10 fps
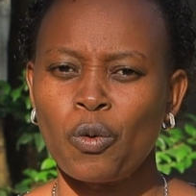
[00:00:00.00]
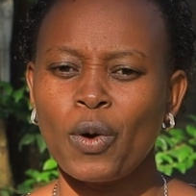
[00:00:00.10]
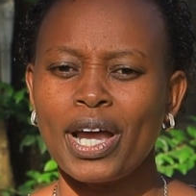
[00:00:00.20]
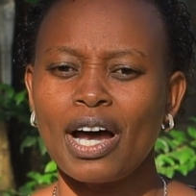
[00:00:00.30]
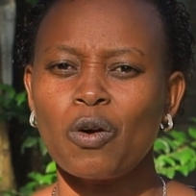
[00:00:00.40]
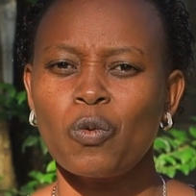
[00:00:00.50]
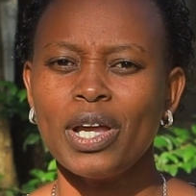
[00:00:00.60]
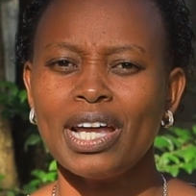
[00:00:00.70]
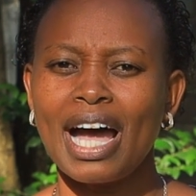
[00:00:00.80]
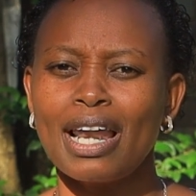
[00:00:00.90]
where
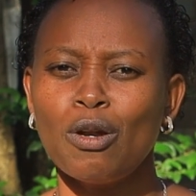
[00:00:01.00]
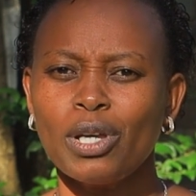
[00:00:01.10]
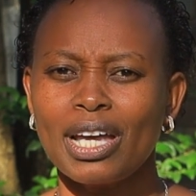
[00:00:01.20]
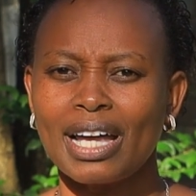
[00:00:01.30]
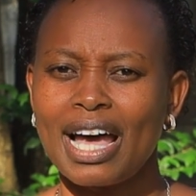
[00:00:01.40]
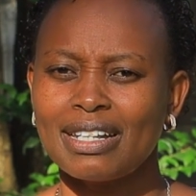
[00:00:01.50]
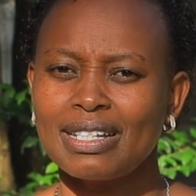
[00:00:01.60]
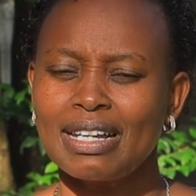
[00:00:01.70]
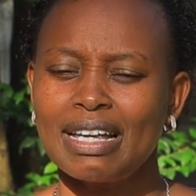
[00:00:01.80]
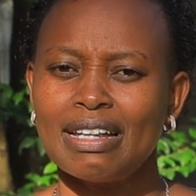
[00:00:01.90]
we are looking
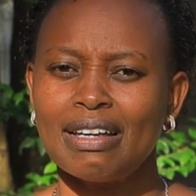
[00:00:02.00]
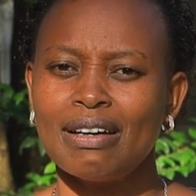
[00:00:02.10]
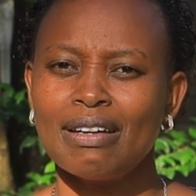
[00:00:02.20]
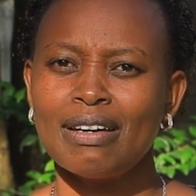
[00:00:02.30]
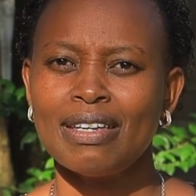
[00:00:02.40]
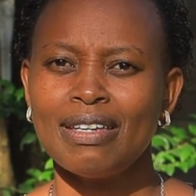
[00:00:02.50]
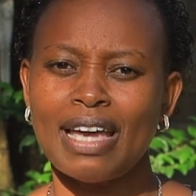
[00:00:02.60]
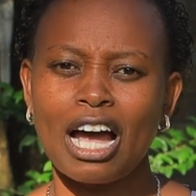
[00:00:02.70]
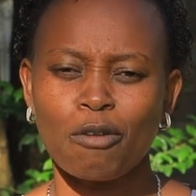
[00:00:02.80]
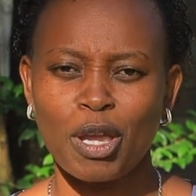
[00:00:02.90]
at
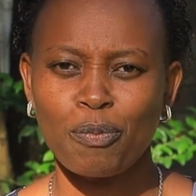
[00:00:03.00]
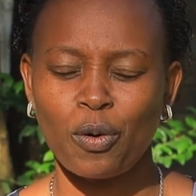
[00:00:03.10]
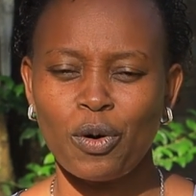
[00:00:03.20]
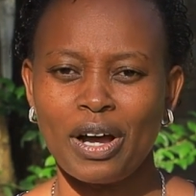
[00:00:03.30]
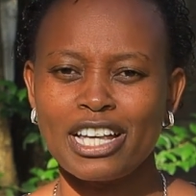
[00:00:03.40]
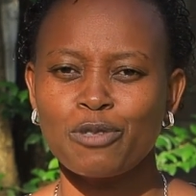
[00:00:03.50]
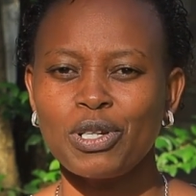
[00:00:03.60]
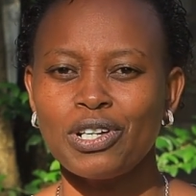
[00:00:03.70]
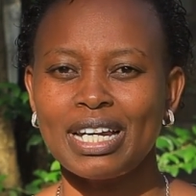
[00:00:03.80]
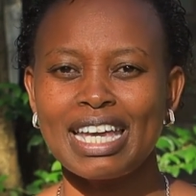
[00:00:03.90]
young people,
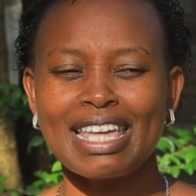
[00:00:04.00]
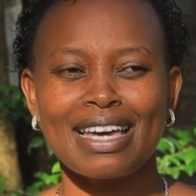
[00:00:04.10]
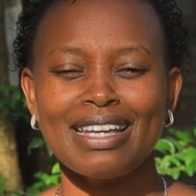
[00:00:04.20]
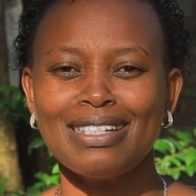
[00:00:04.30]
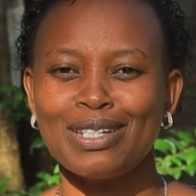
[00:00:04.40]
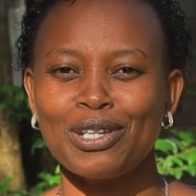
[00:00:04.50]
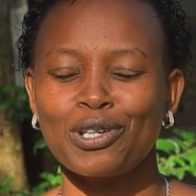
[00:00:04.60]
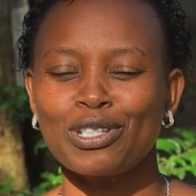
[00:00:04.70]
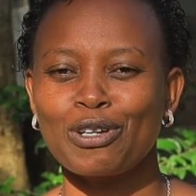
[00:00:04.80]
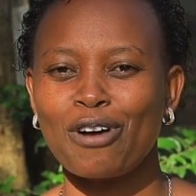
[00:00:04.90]
especially in the
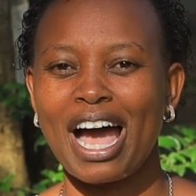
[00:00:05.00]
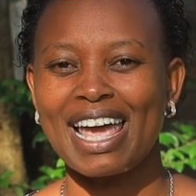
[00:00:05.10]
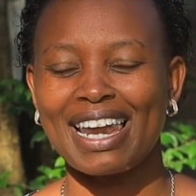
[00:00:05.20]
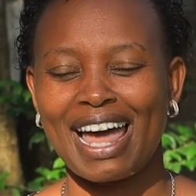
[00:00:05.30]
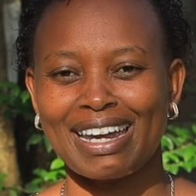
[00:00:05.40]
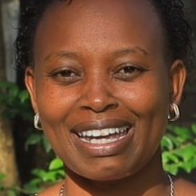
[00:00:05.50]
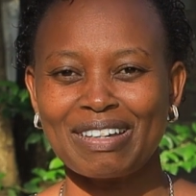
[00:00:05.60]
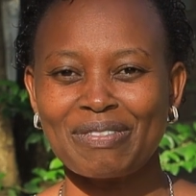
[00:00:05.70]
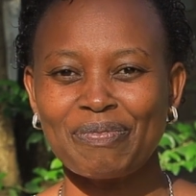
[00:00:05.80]
institutions of higher learning.